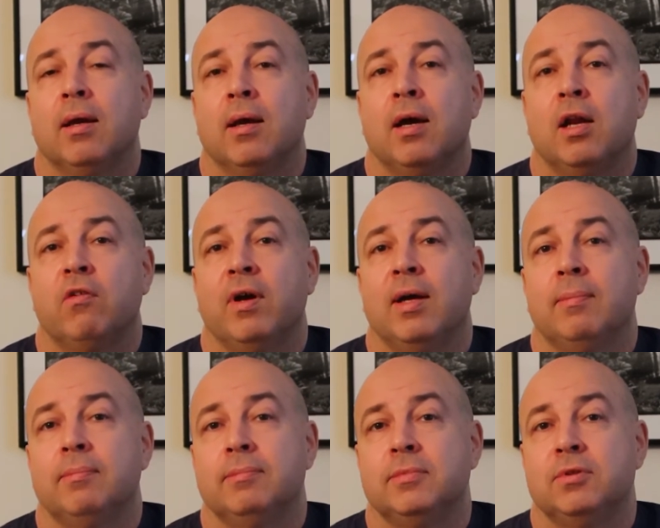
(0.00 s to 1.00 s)
kind of a
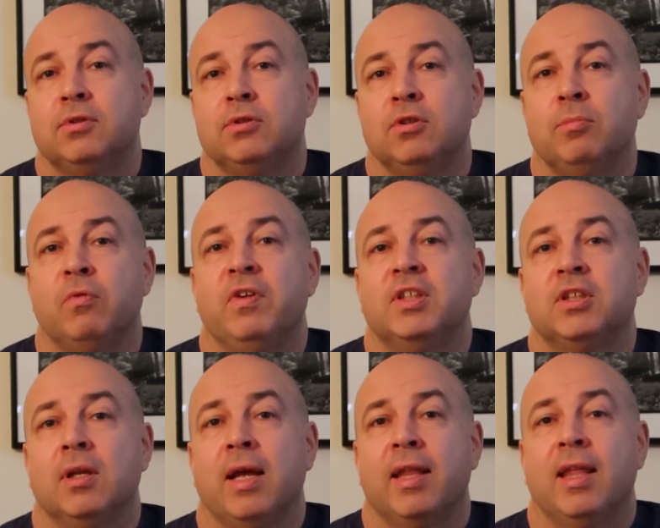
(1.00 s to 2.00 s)

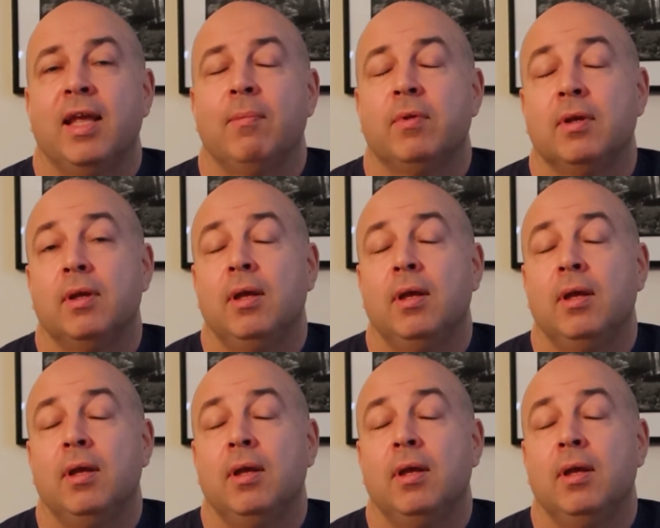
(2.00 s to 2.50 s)
superficial attempt